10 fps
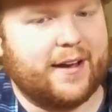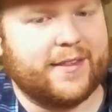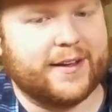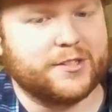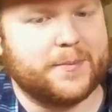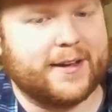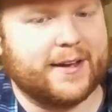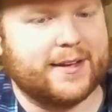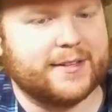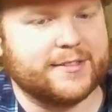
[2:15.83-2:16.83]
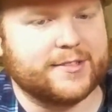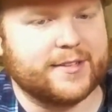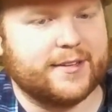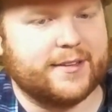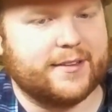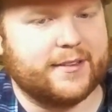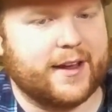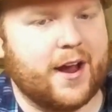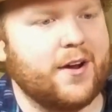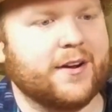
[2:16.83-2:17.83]
I think it's because
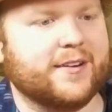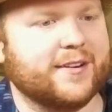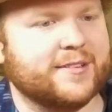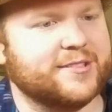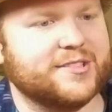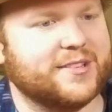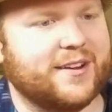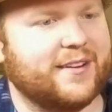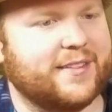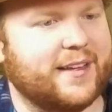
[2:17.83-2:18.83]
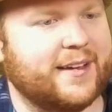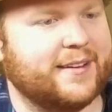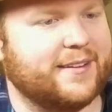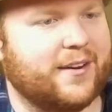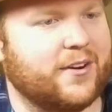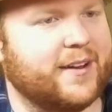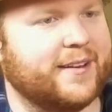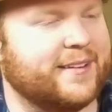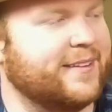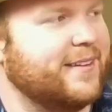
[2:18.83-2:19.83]
the characters that are
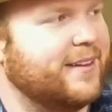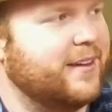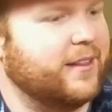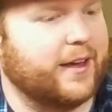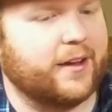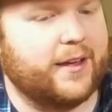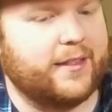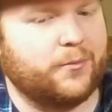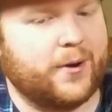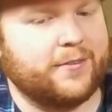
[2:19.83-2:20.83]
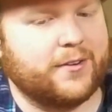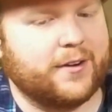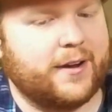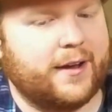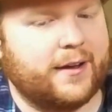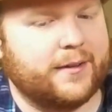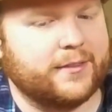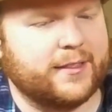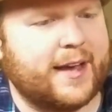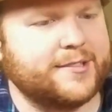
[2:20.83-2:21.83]
in it. Like,
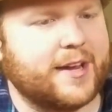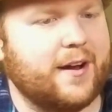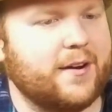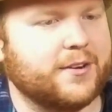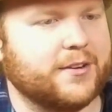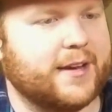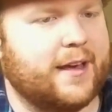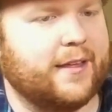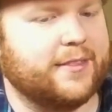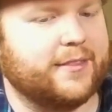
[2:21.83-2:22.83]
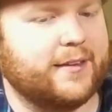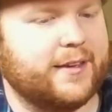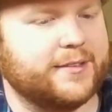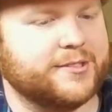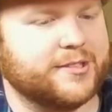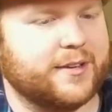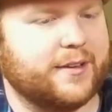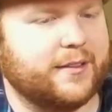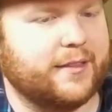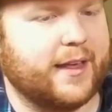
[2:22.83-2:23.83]
whenever... the last character death is...